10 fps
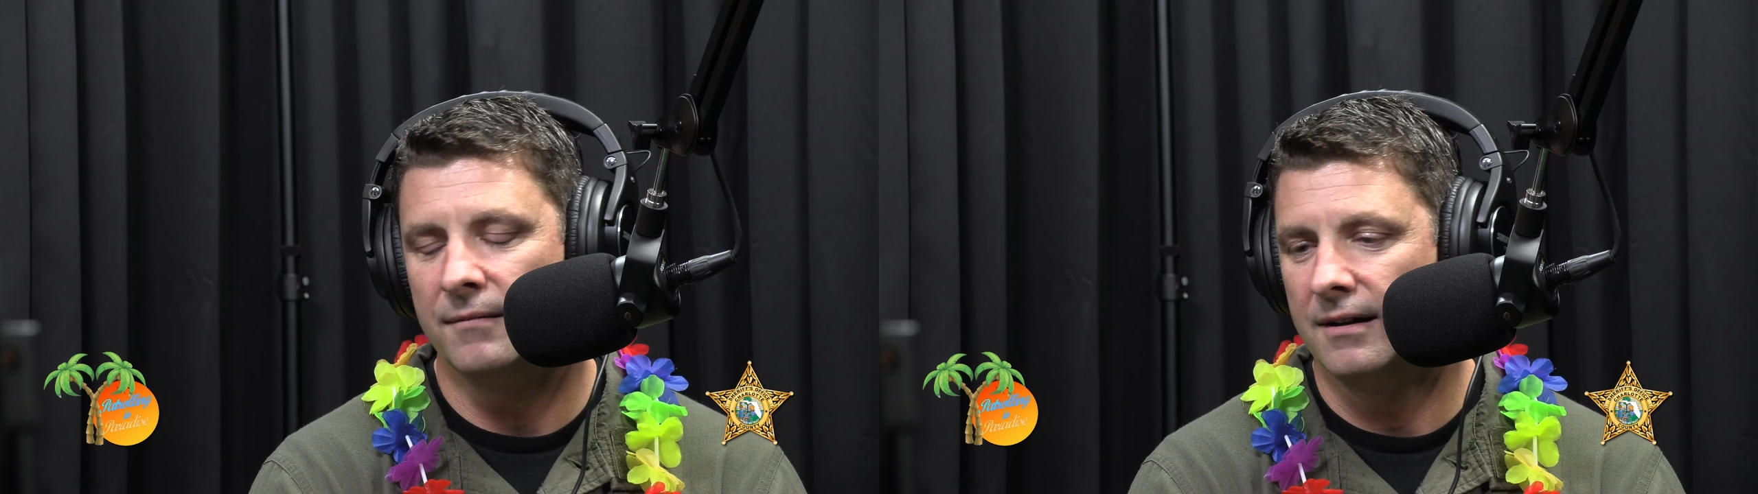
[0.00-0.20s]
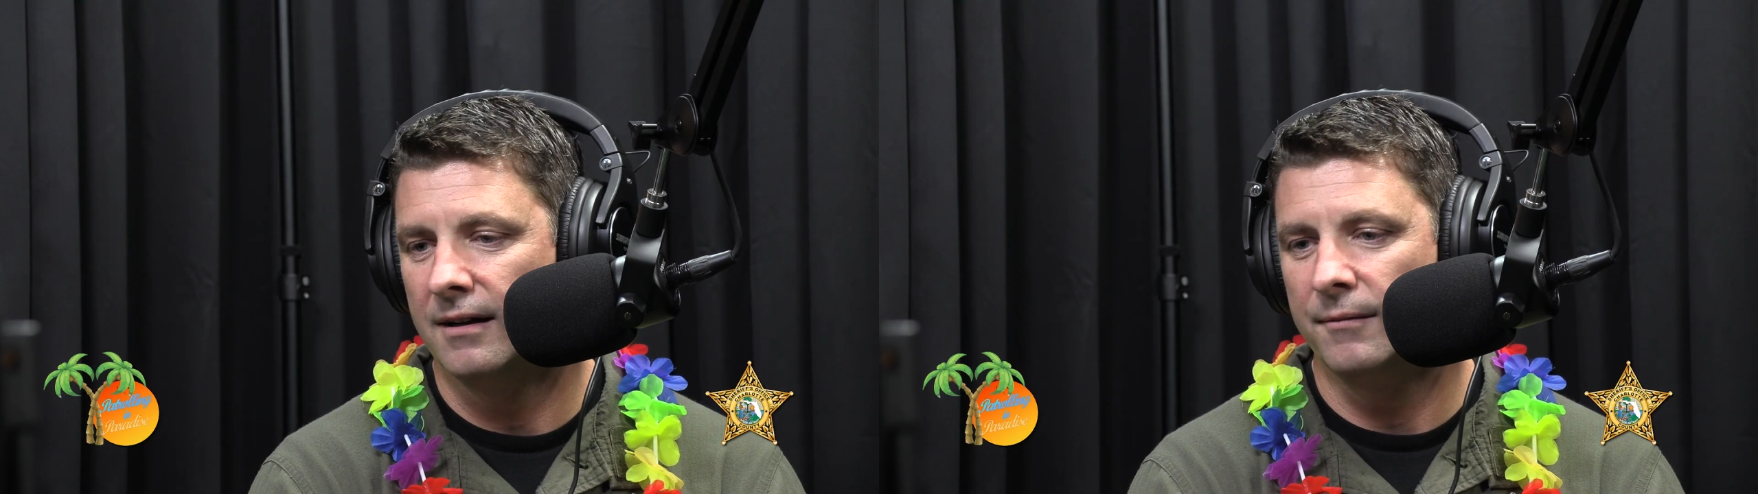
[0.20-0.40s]

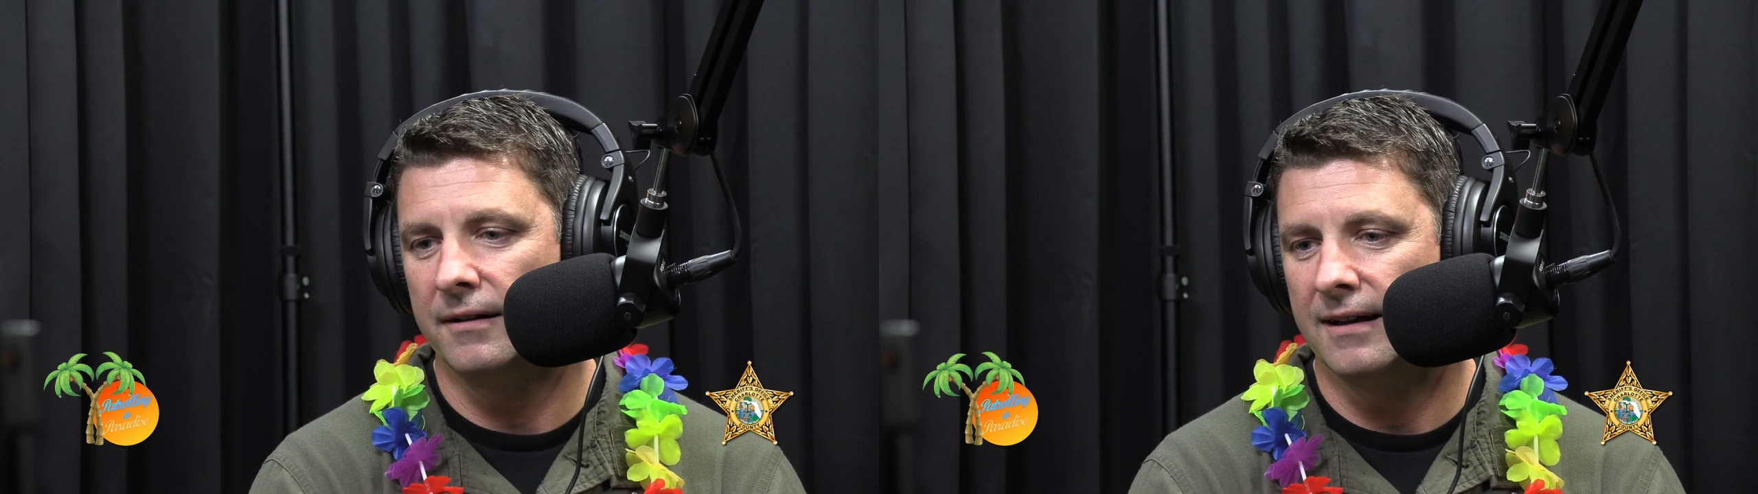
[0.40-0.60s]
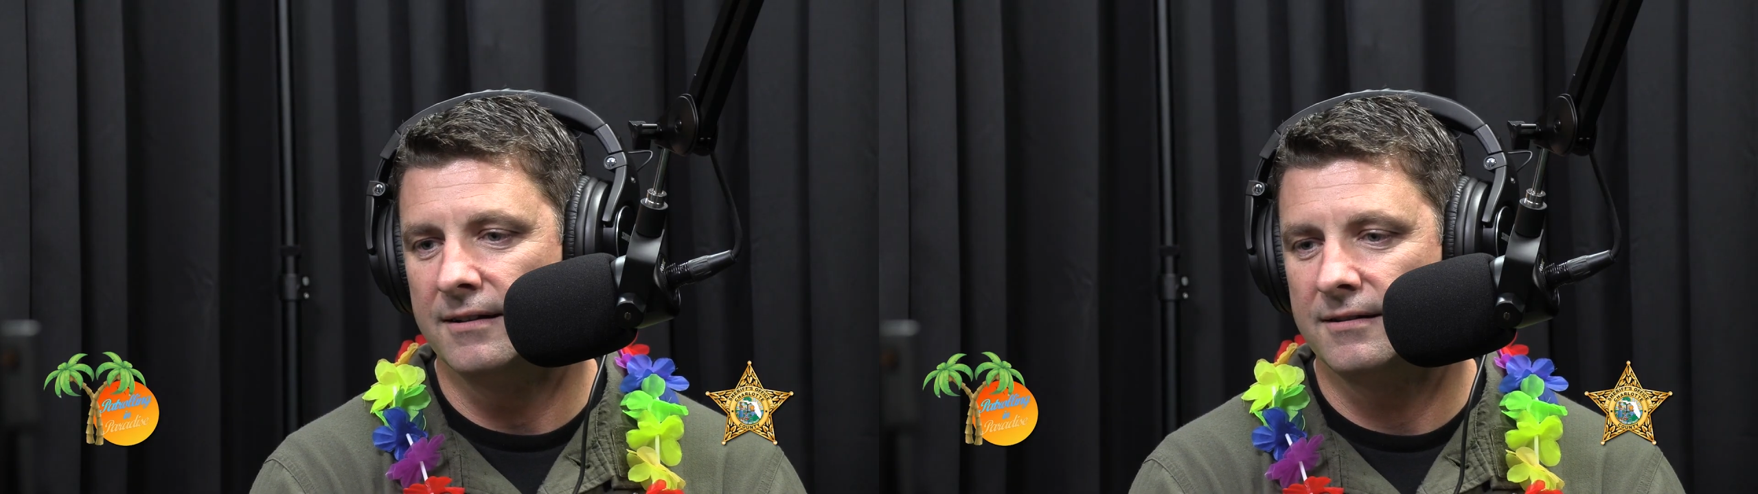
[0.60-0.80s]
I mean,
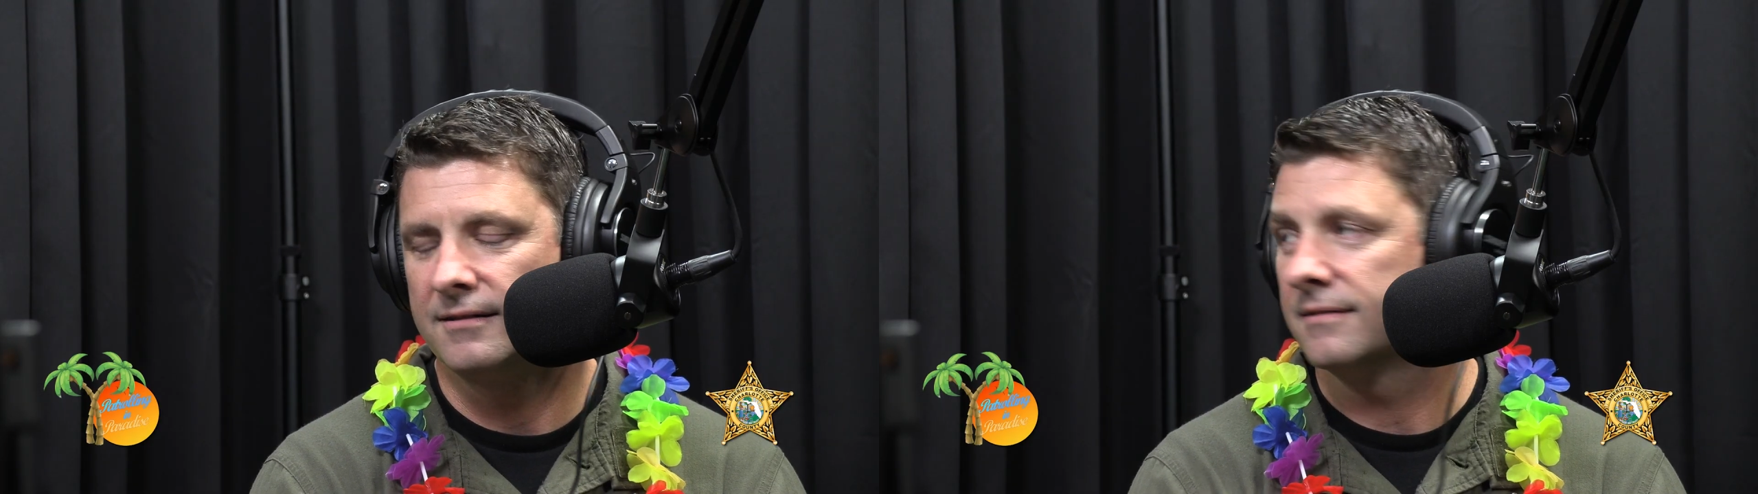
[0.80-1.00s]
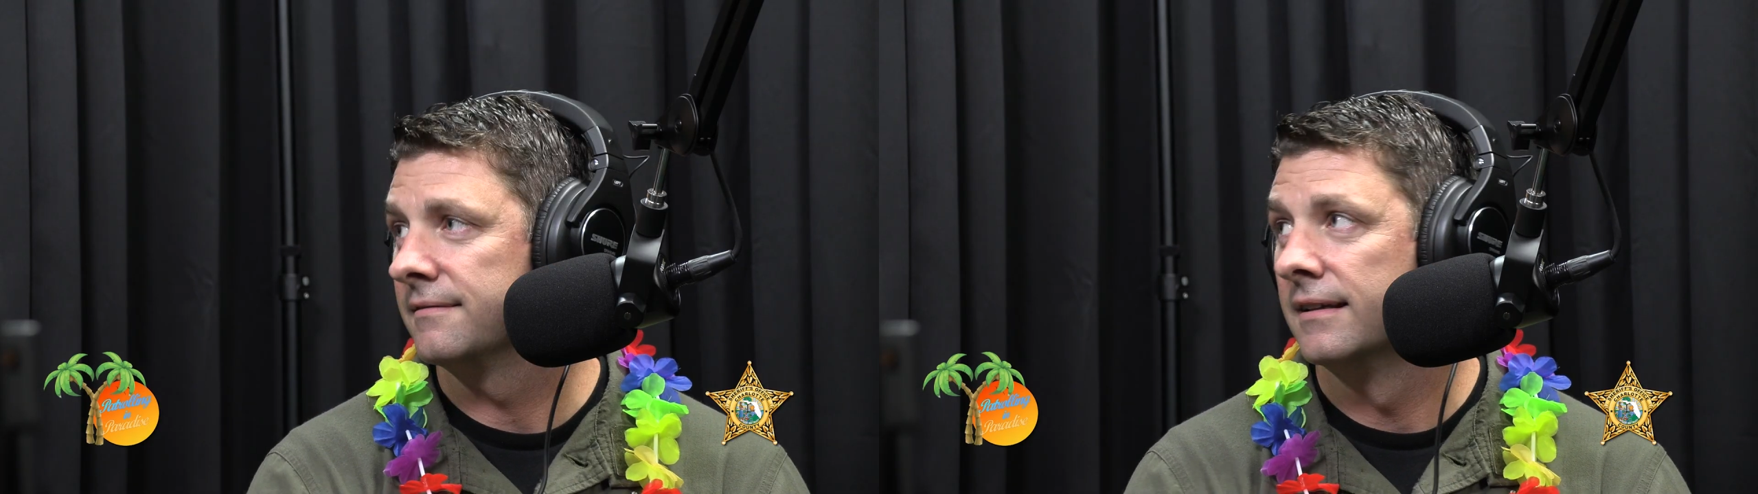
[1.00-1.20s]

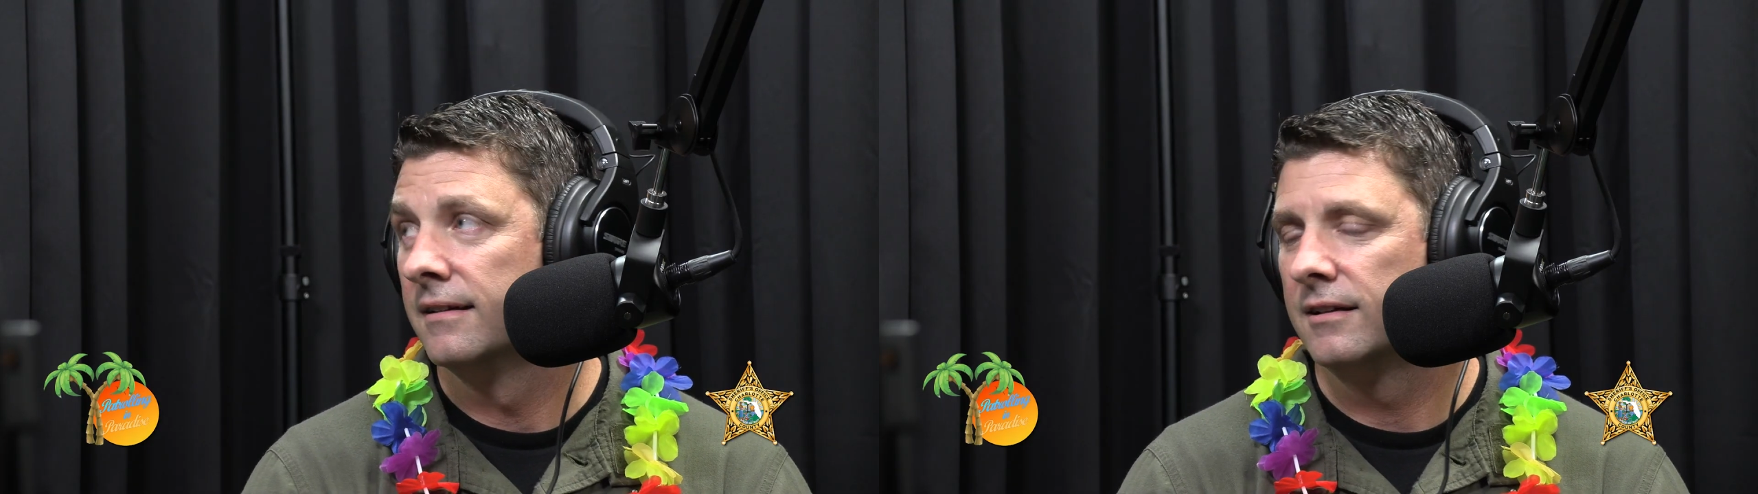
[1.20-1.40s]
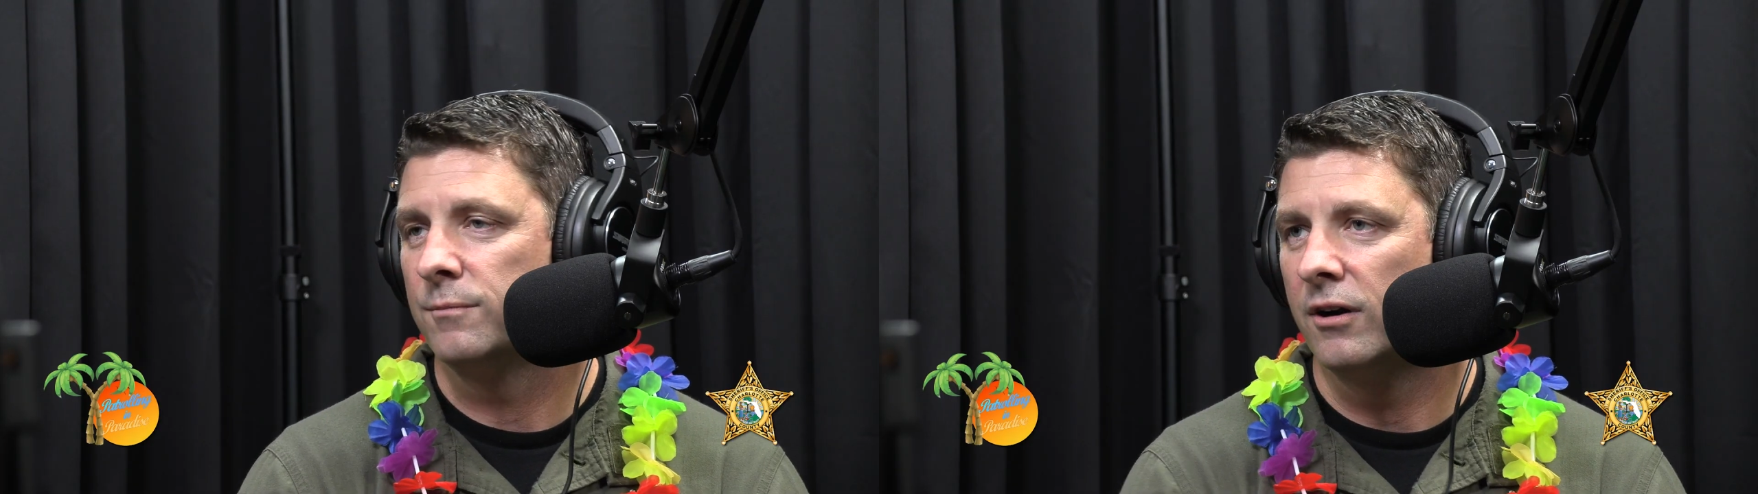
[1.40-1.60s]
that's
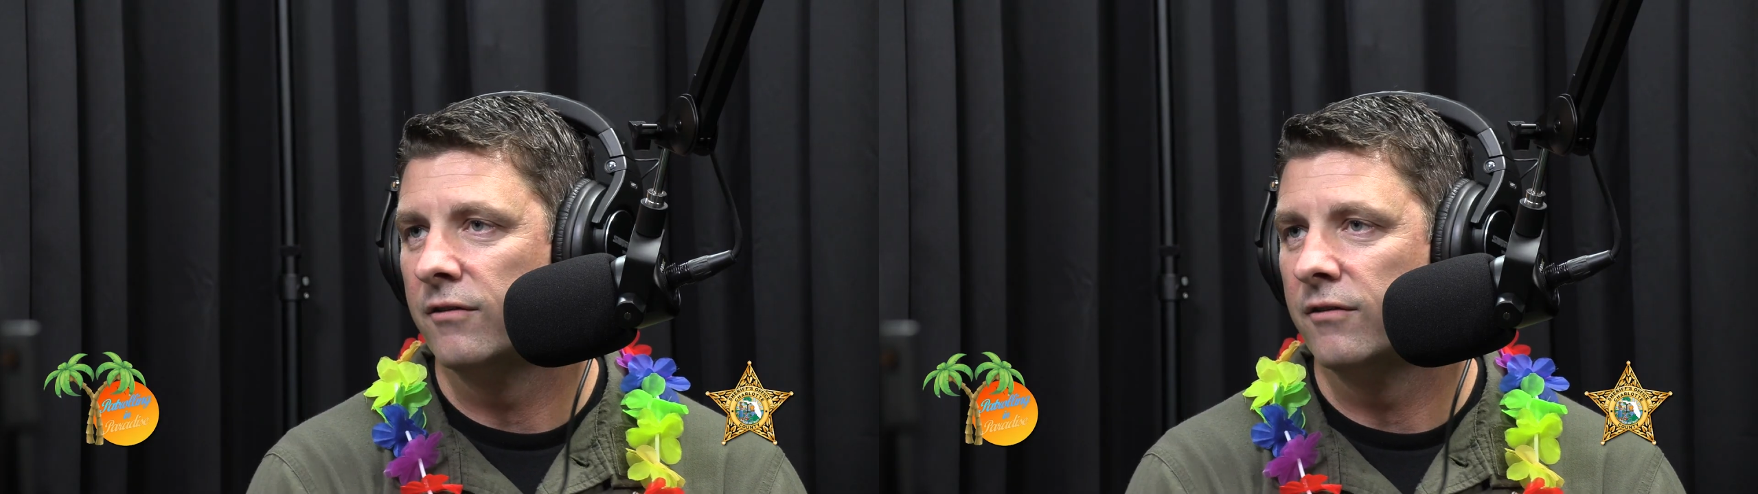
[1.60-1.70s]
part